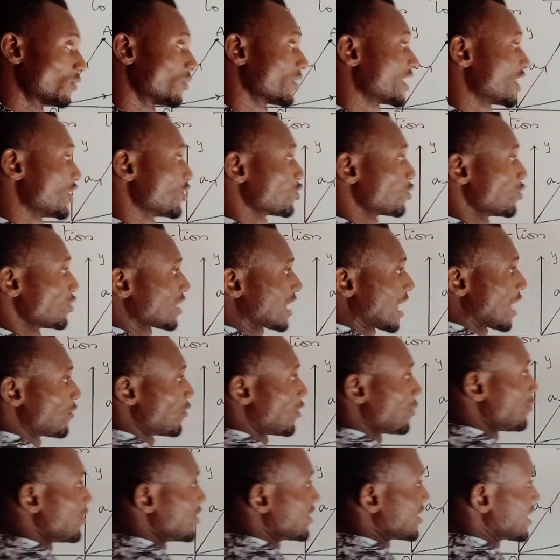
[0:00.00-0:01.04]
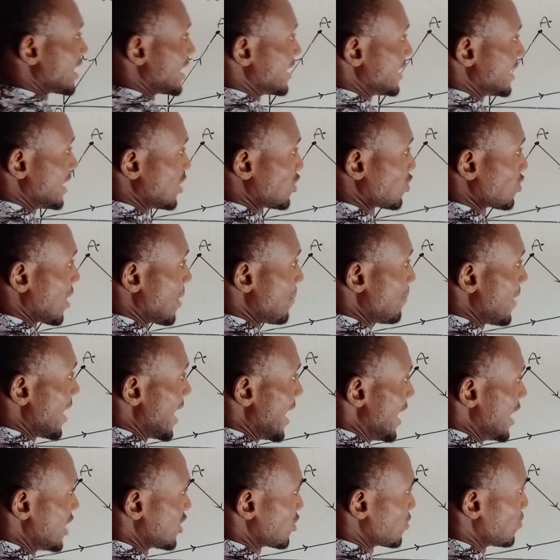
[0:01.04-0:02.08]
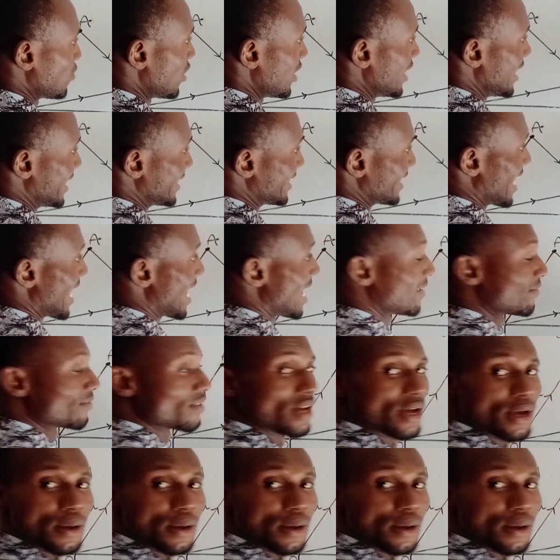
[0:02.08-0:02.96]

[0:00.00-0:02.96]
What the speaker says: okay, so we can represent this one by a small letter